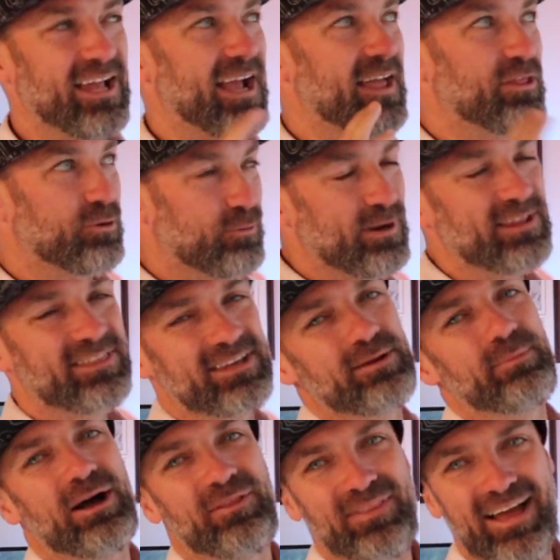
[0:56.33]
And the great thing
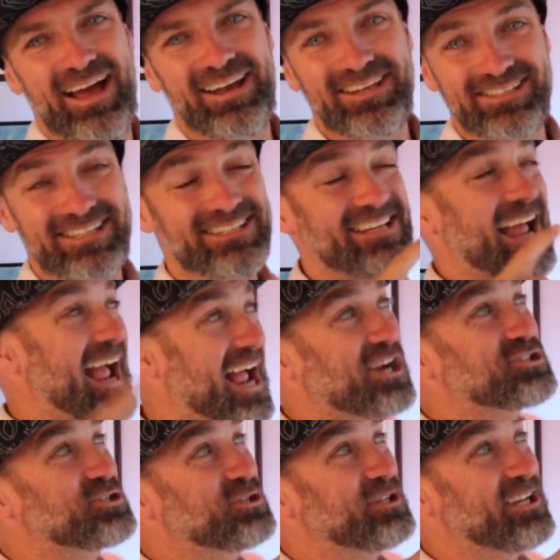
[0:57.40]
about that is it's
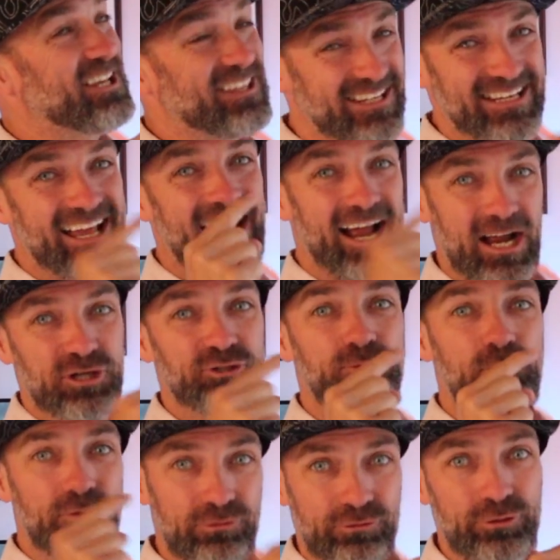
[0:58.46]
actually the
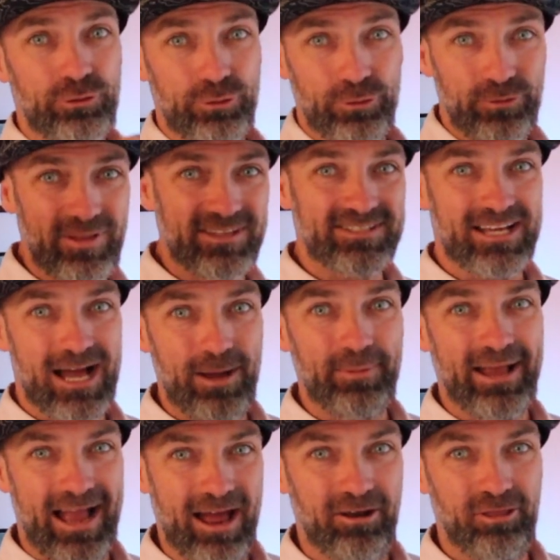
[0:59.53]
actual food that's
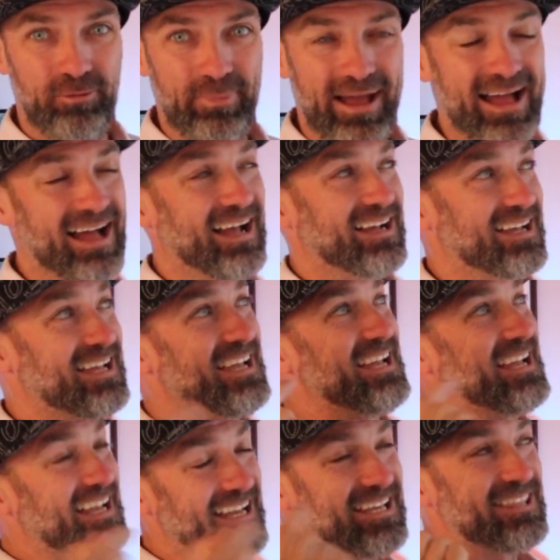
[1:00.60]
coming out of the bag
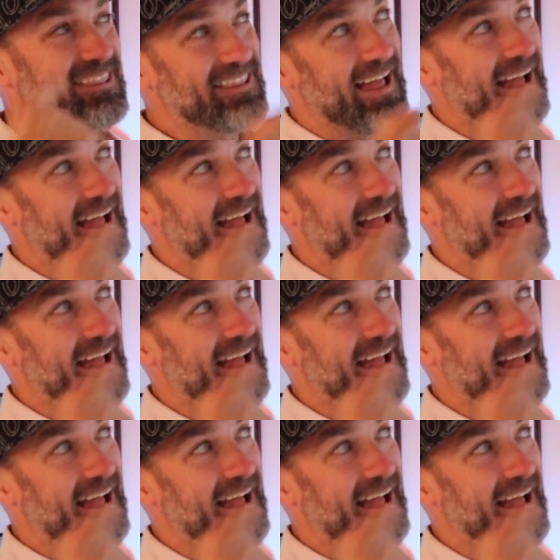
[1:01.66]
in